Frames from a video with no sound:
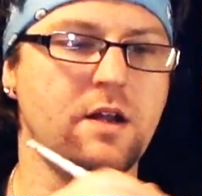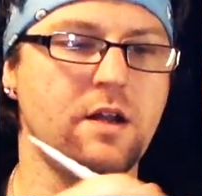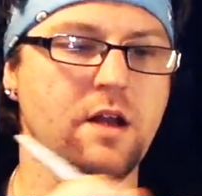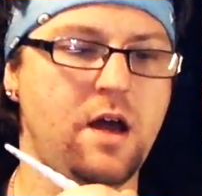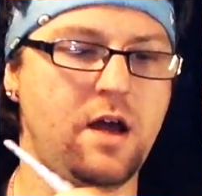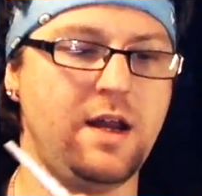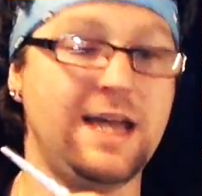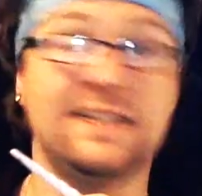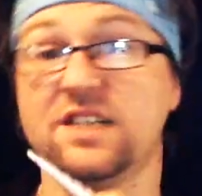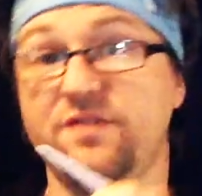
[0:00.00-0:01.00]

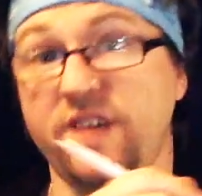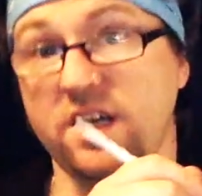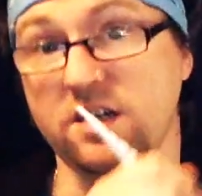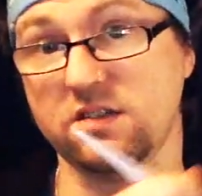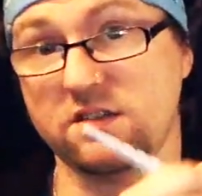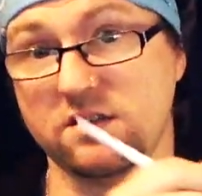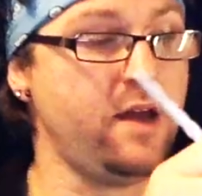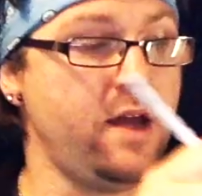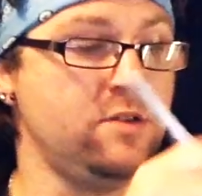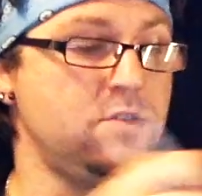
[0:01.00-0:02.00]
latex fingers
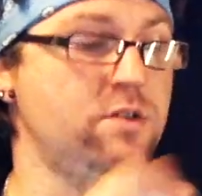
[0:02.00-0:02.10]
and